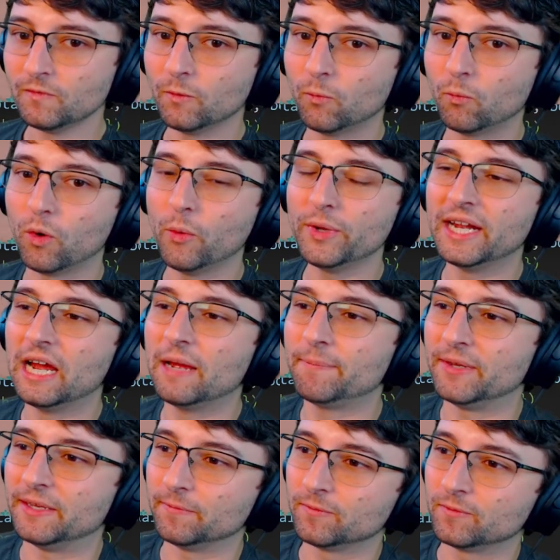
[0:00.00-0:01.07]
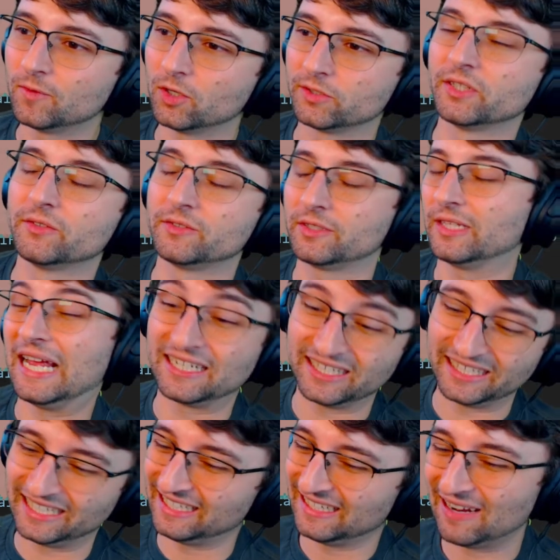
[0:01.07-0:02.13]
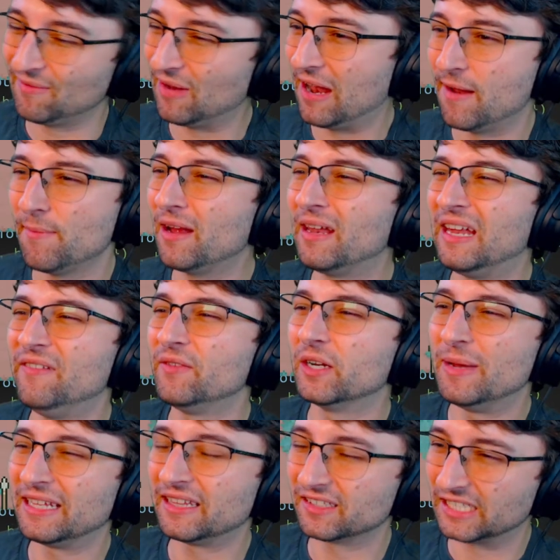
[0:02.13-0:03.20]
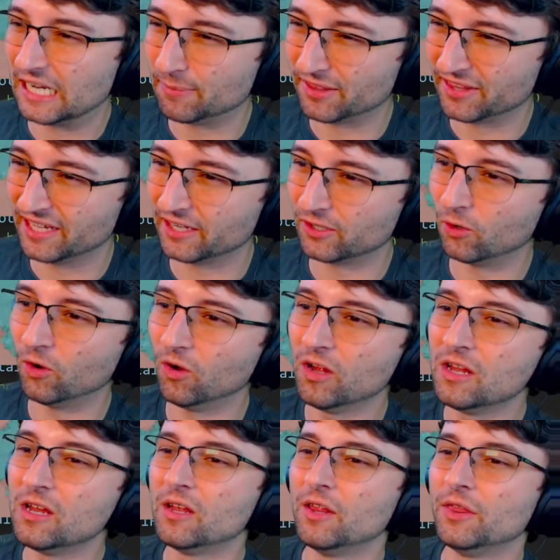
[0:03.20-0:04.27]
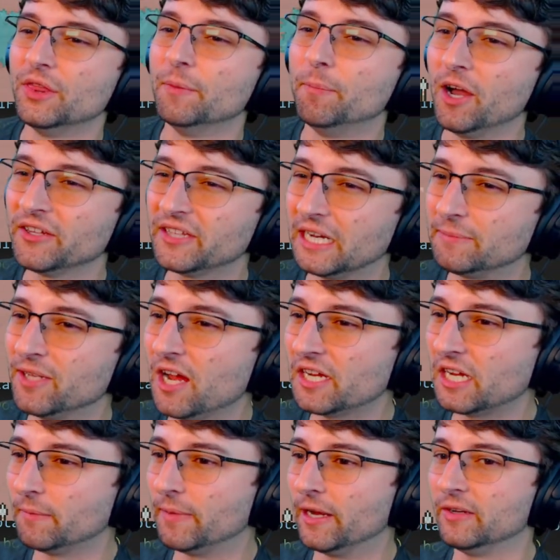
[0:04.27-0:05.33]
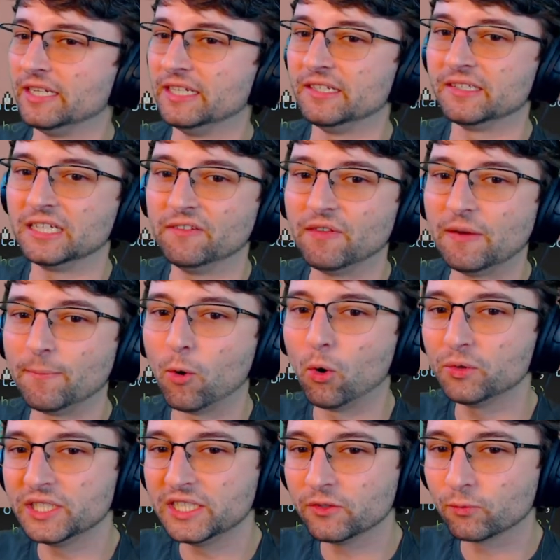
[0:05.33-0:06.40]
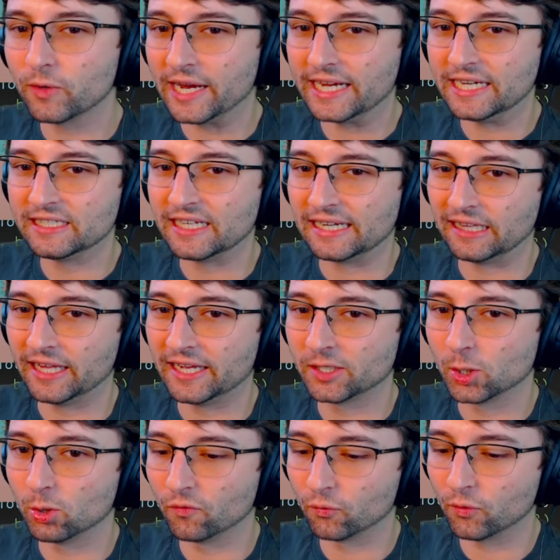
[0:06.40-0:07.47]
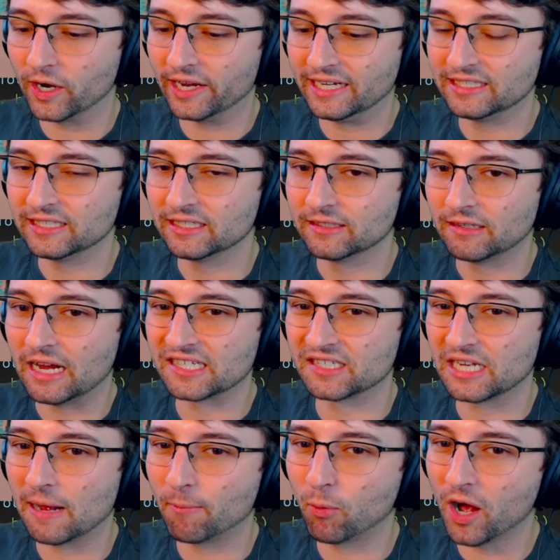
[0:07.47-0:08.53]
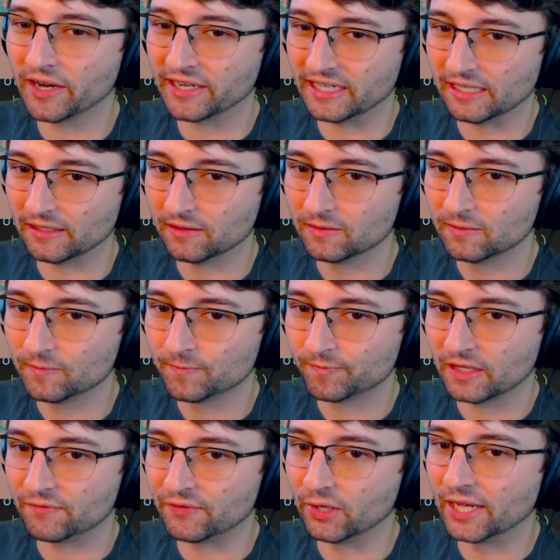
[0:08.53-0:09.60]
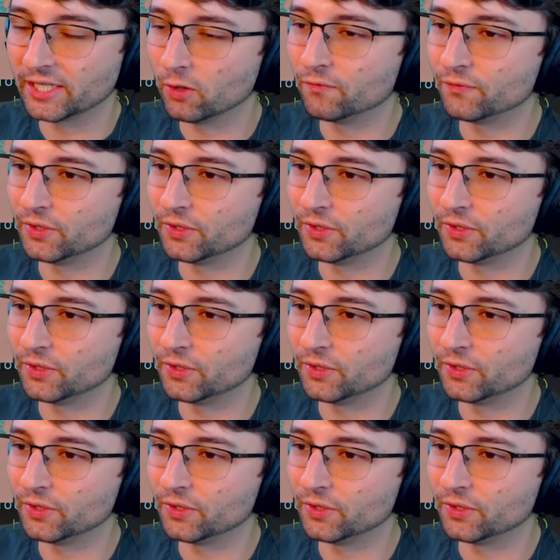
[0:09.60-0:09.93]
what would happen, or so actually, I'm not even gonna make this hypothetical. The bug that I'm talking about is if I'm holding right and I let go of right, I stop walking. If you let go